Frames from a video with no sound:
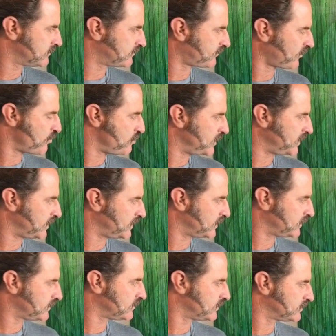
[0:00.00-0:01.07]
For
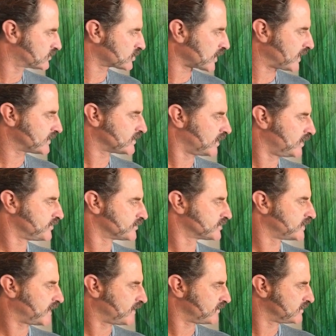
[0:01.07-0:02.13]
me, trying to
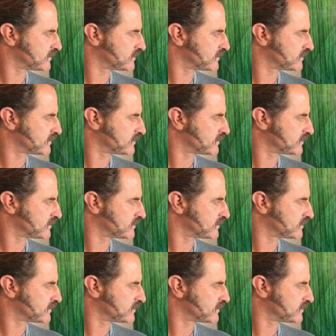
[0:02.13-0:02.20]
understand